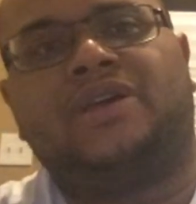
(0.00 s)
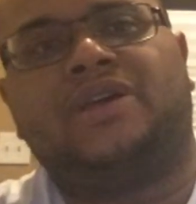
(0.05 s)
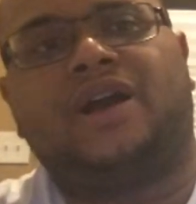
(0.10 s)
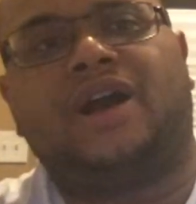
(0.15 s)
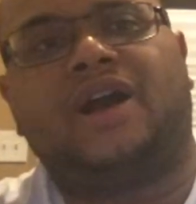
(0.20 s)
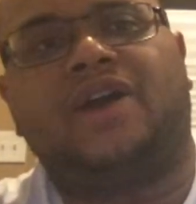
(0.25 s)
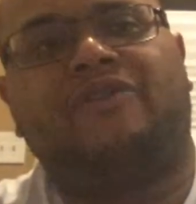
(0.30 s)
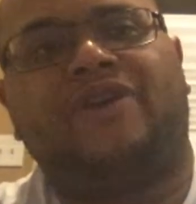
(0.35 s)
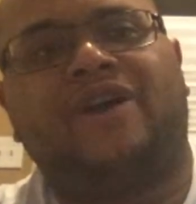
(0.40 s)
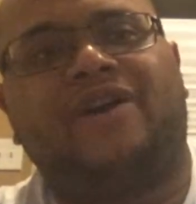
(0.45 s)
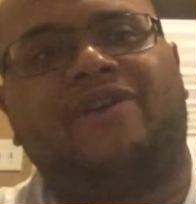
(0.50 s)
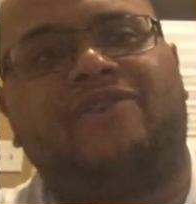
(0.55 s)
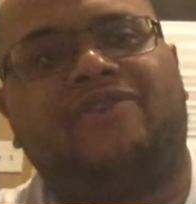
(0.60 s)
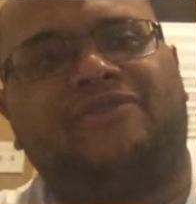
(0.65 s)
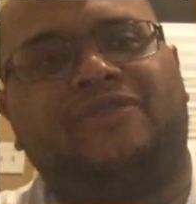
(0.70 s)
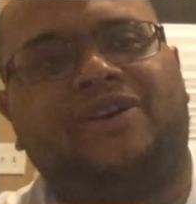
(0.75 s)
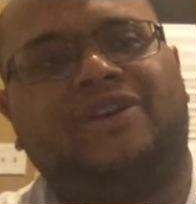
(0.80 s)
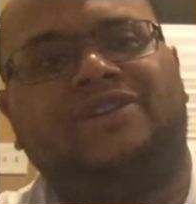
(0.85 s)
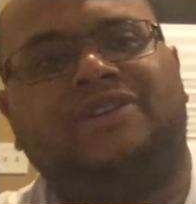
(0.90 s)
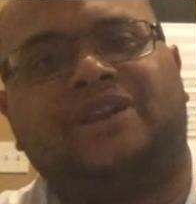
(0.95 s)
of how
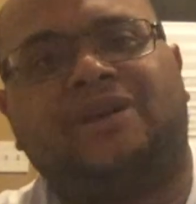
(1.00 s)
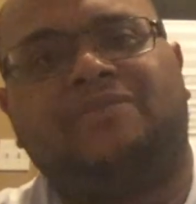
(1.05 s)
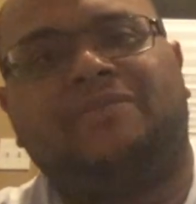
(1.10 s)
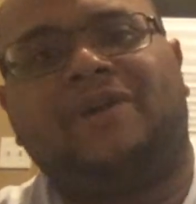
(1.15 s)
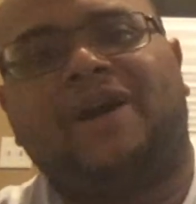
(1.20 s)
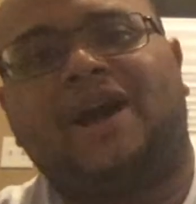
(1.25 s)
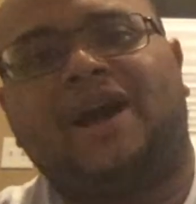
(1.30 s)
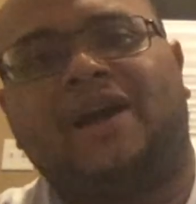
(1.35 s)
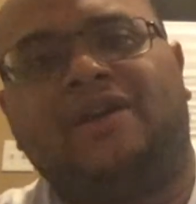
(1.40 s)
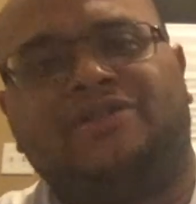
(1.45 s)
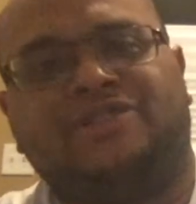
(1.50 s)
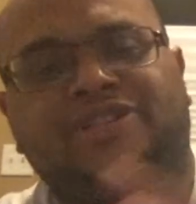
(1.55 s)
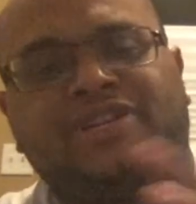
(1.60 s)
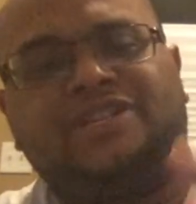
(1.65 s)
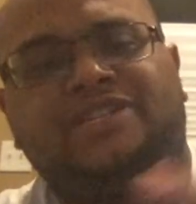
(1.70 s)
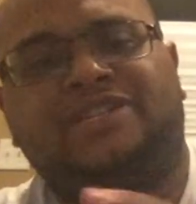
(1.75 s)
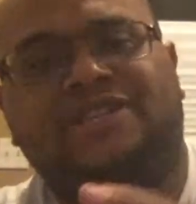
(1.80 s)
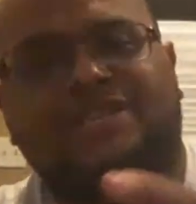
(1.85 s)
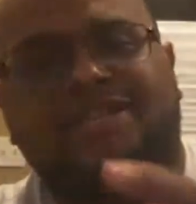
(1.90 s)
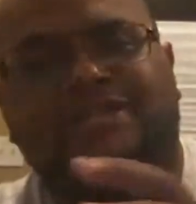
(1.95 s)
fucked up our
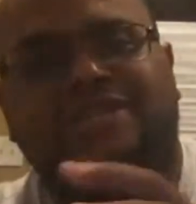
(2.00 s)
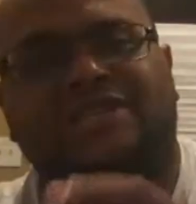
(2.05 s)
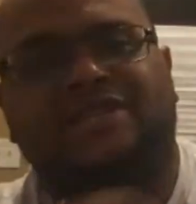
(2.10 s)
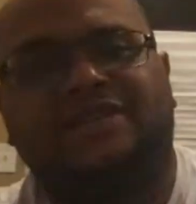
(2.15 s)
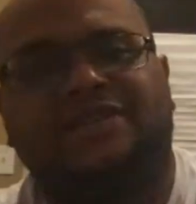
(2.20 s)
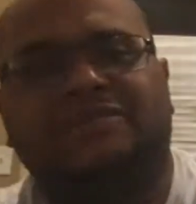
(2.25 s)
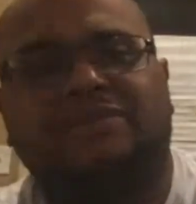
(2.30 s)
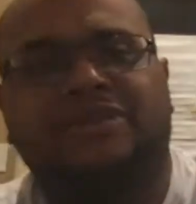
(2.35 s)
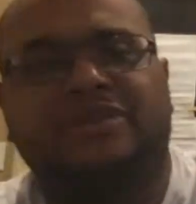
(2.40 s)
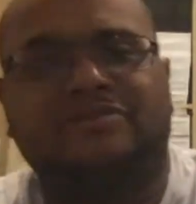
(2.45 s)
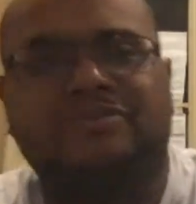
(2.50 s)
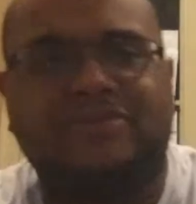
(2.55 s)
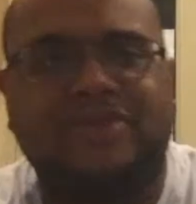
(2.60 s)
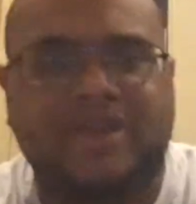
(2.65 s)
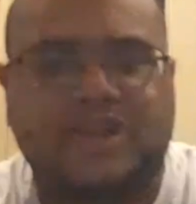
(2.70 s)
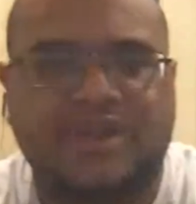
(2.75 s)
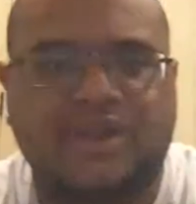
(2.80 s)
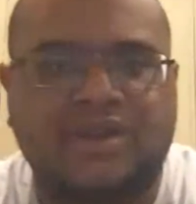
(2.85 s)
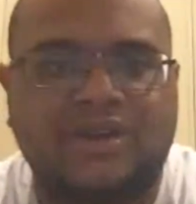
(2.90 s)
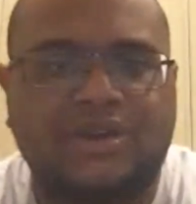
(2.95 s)
justice system can
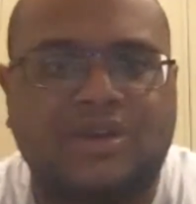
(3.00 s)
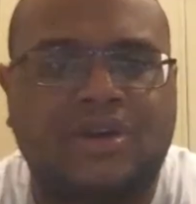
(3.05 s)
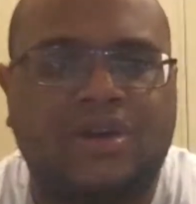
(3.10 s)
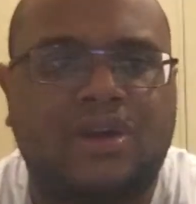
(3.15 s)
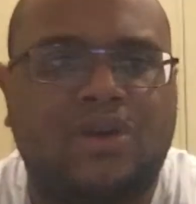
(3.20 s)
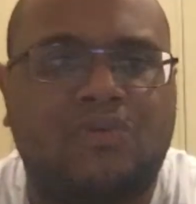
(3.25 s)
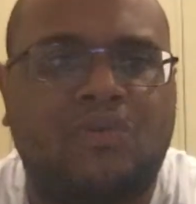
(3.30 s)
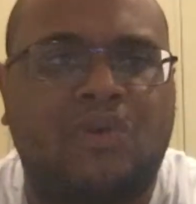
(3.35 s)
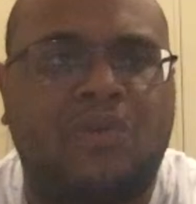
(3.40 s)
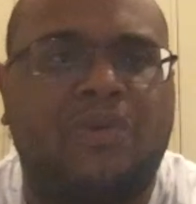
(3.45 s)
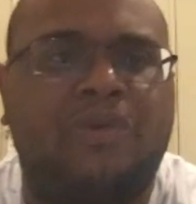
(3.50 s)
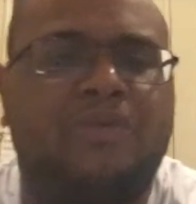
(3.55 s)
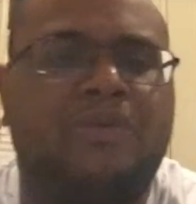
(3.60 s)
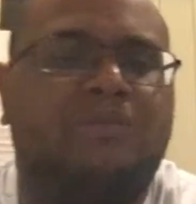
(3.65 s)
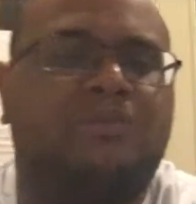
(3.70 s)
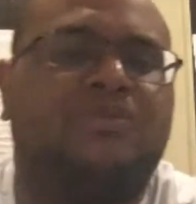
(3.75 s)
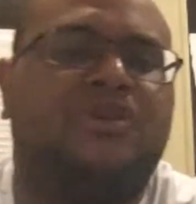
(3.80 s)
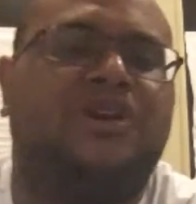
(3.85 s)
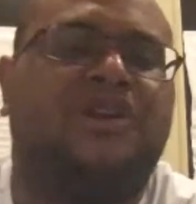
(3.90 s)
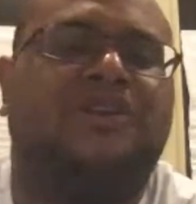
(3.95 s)
be, where we will
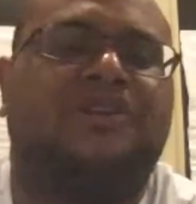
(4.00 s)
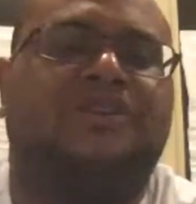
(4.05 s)
punish